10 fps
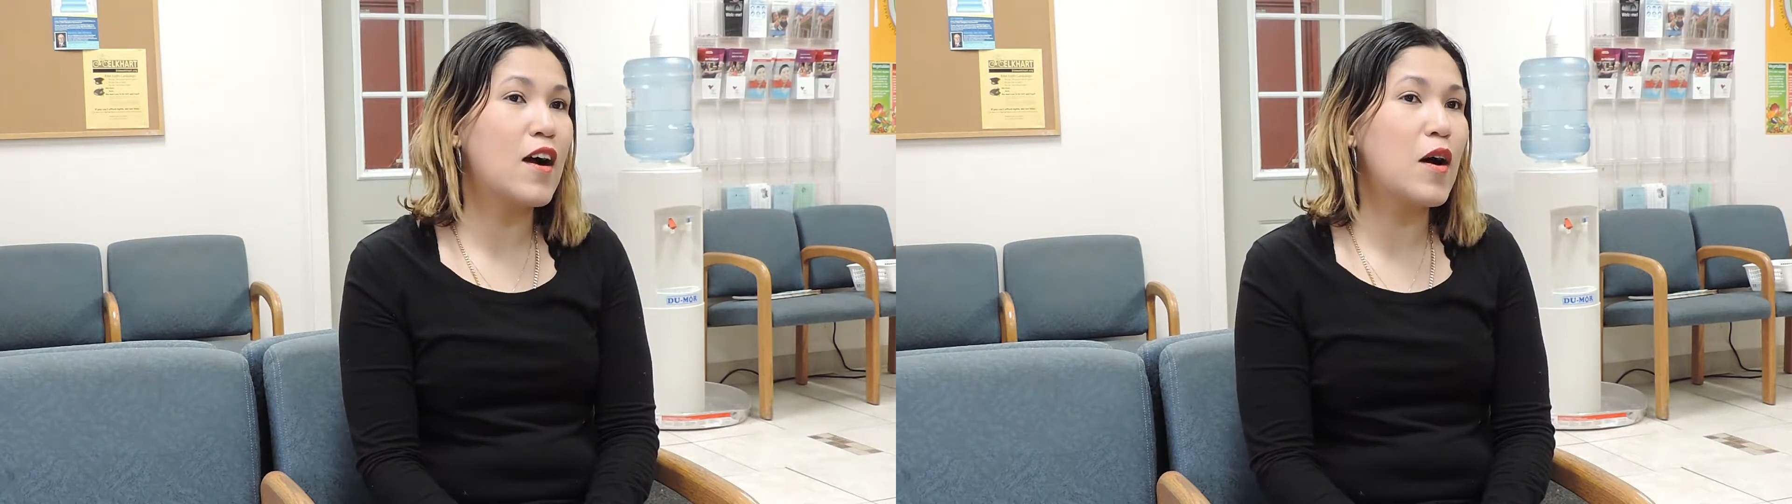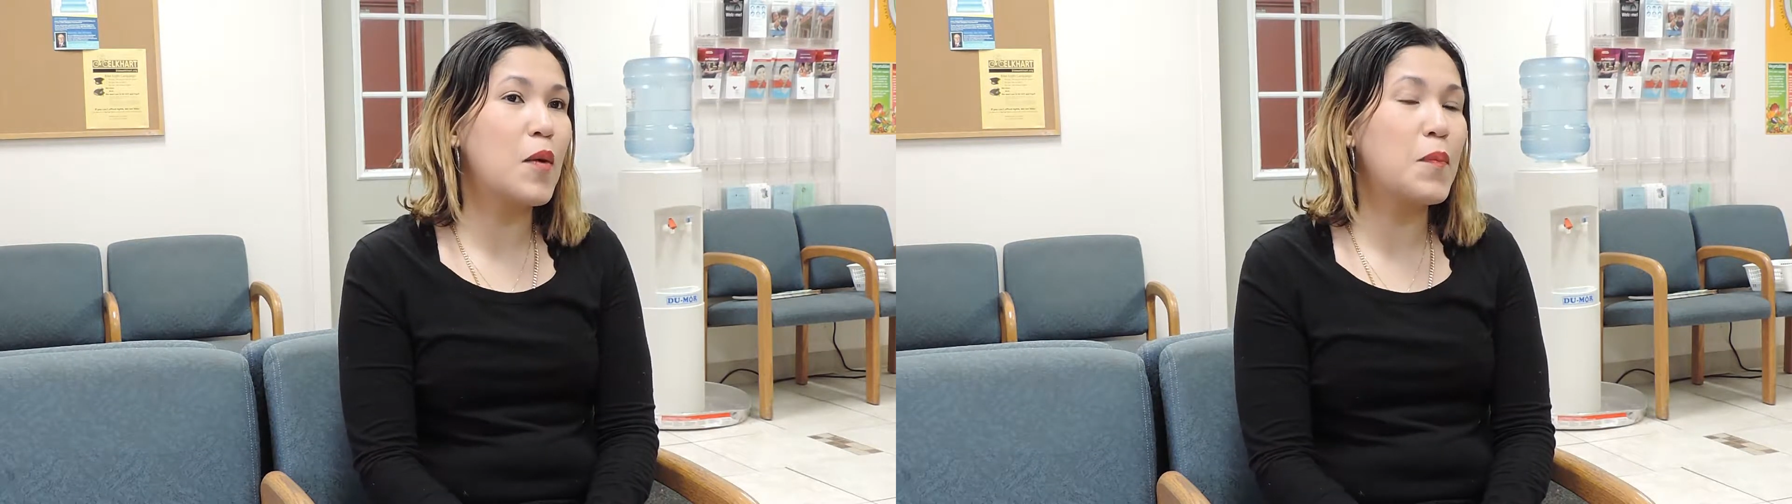
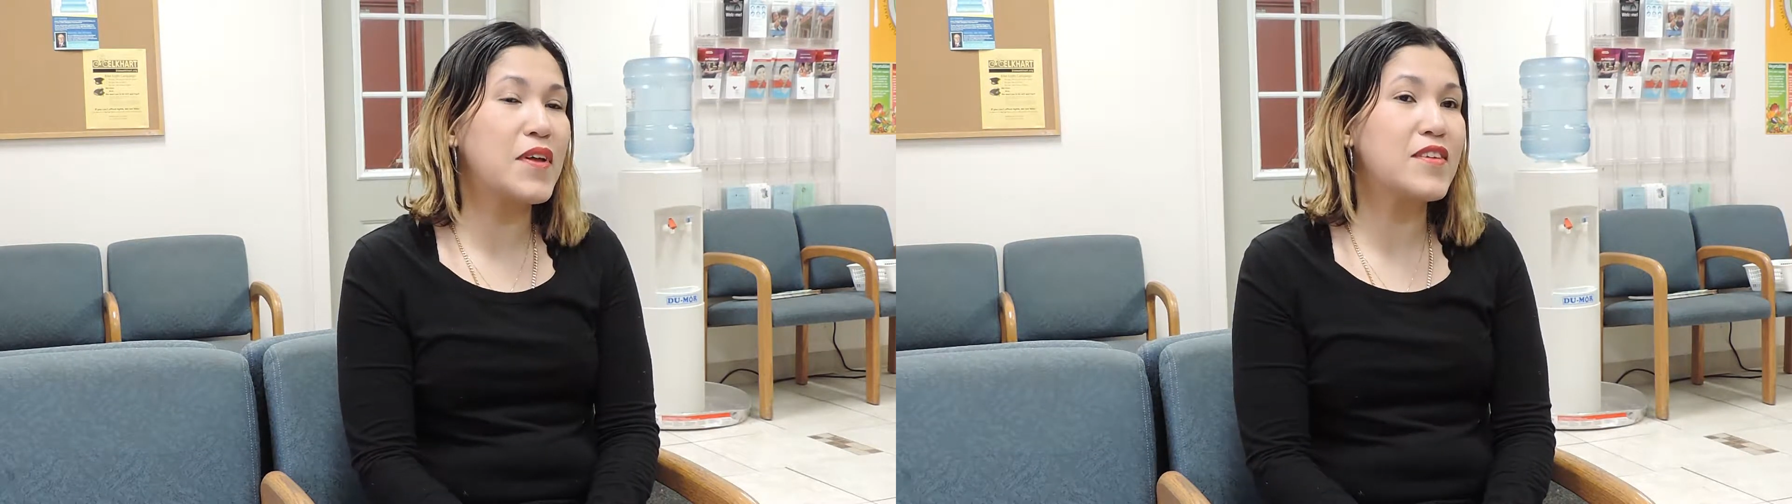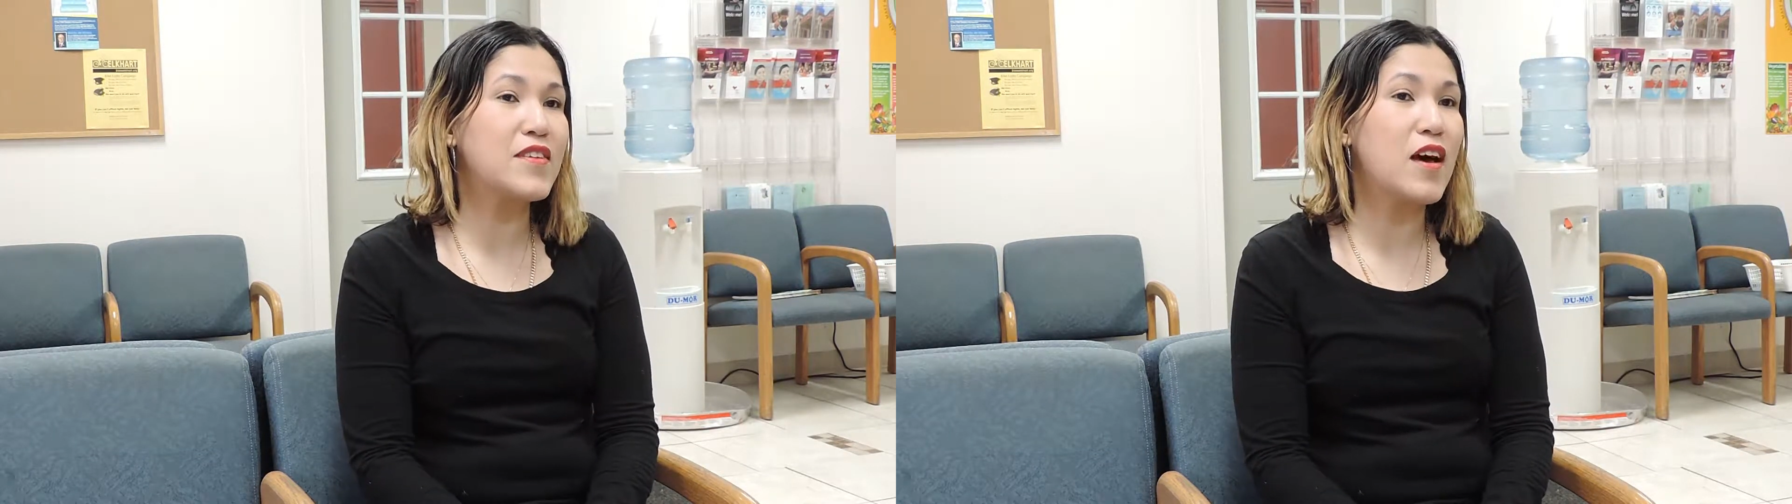uh,
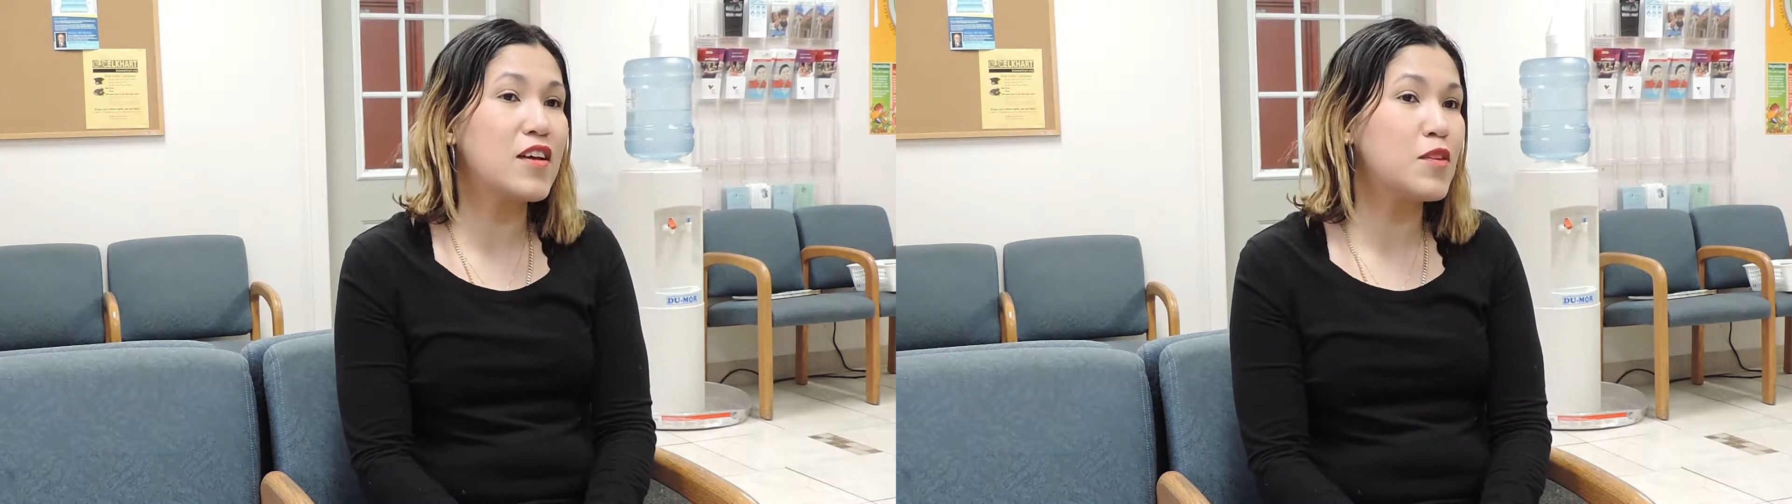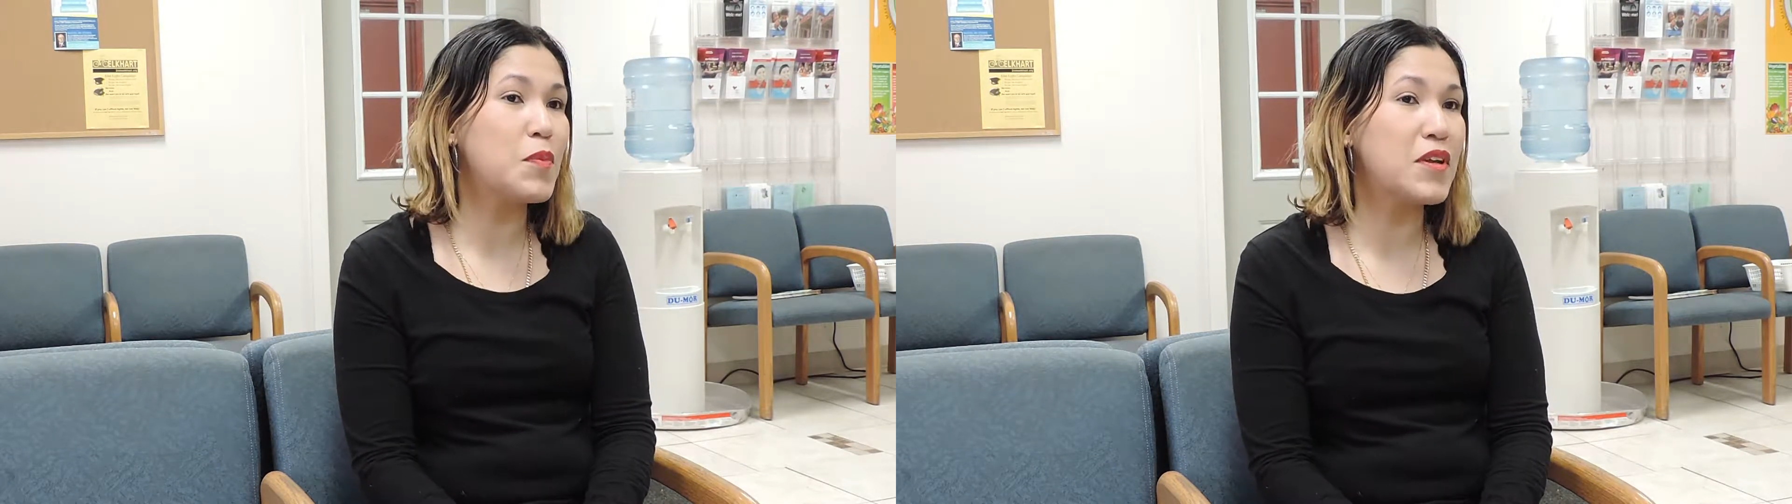my
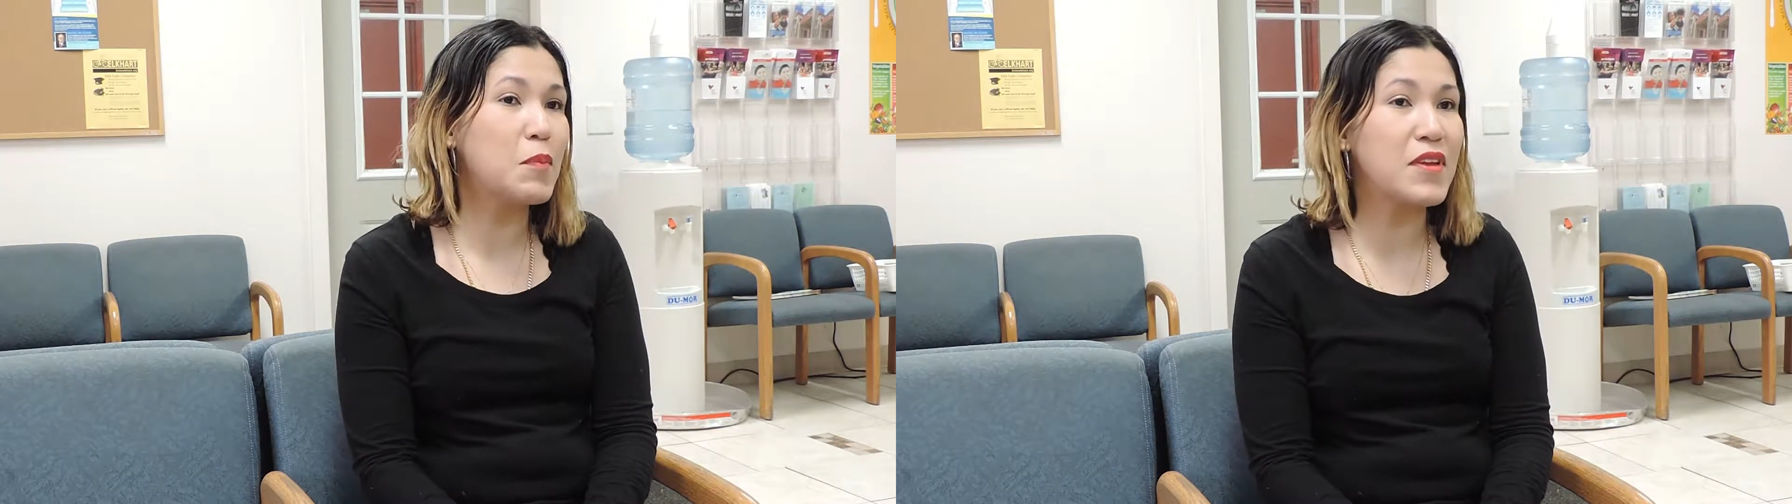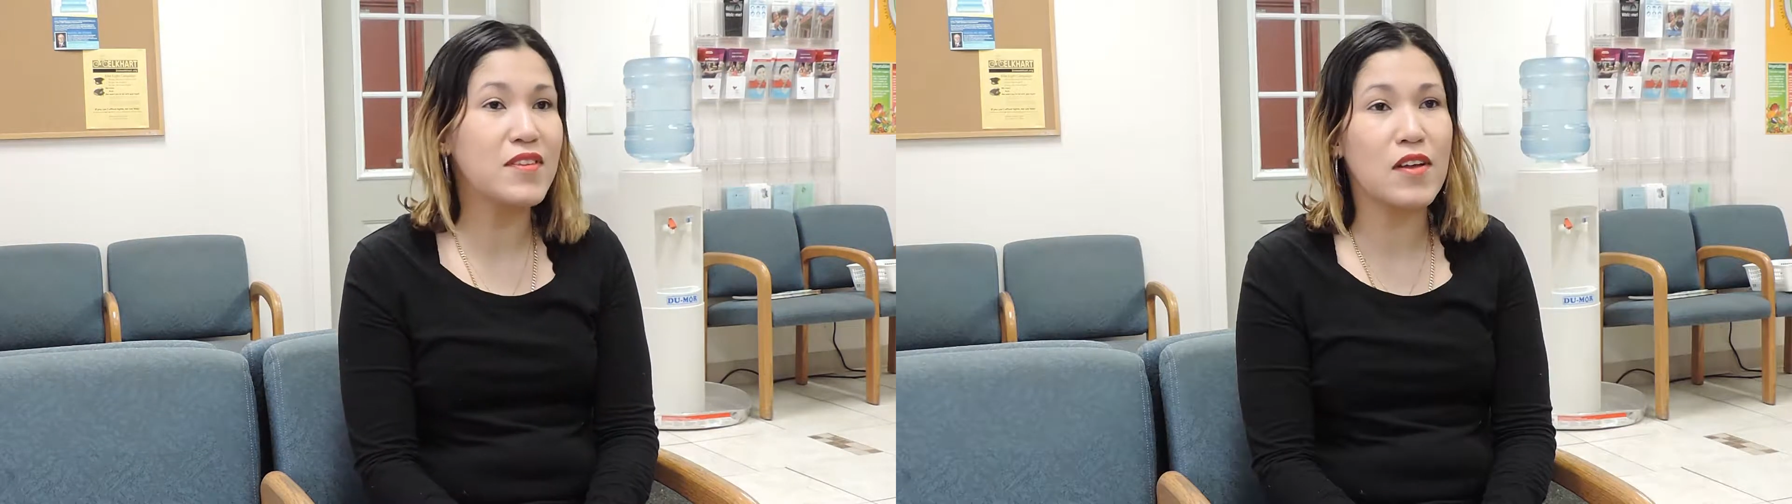husband
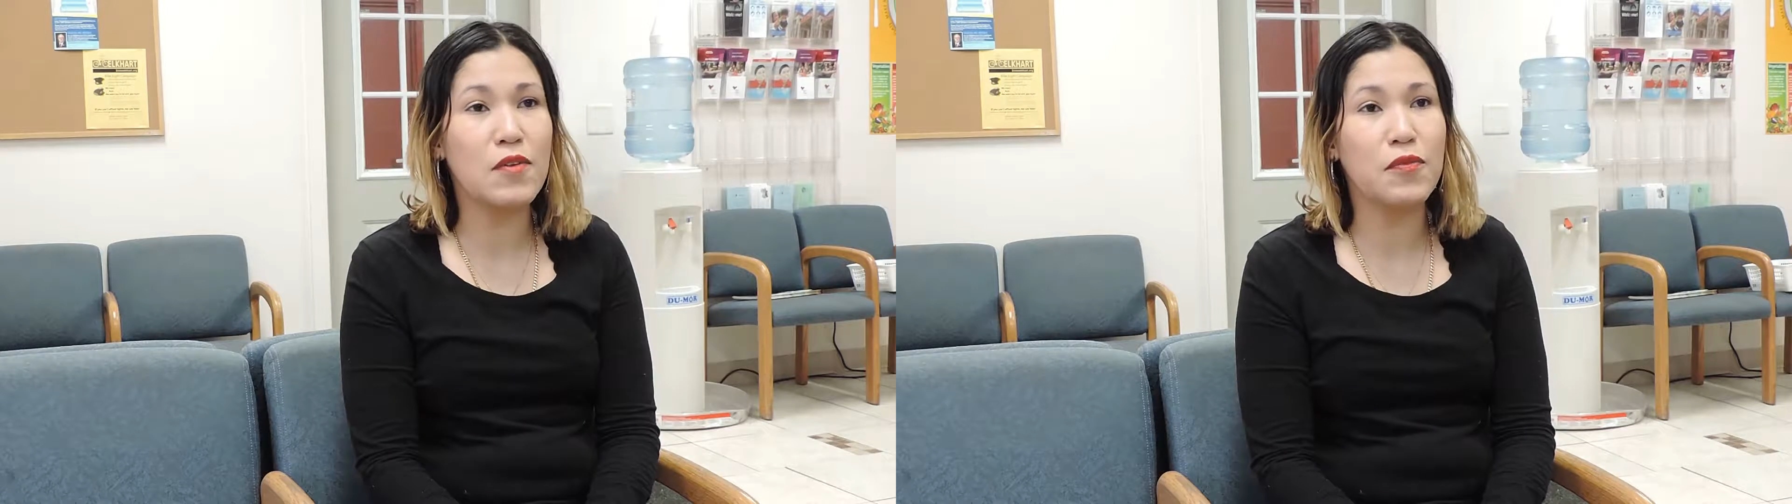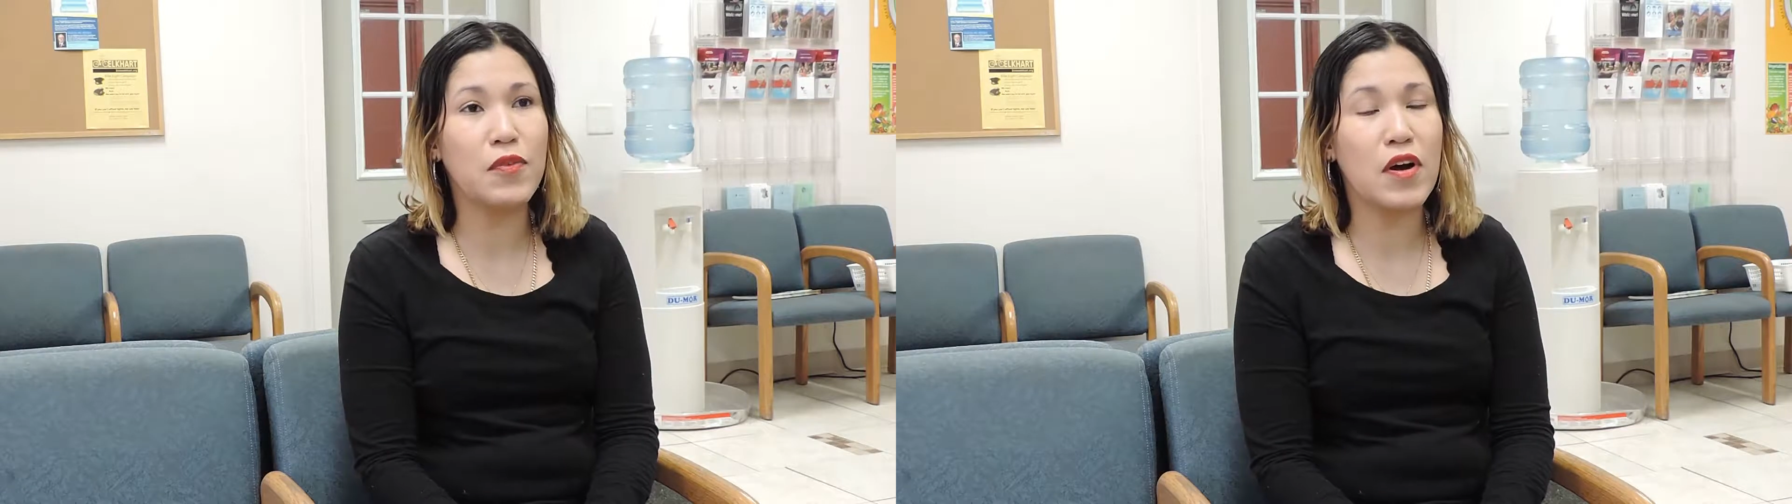and myself,